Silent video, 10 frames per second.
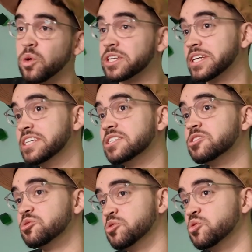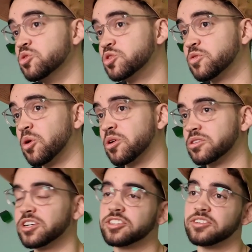what's easy to use for
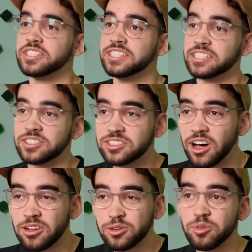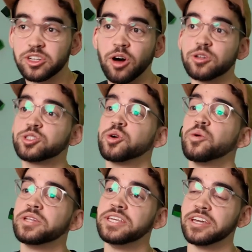not only the installer, but
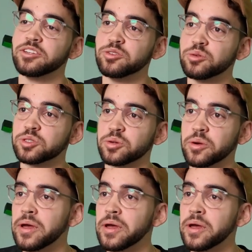also the end user.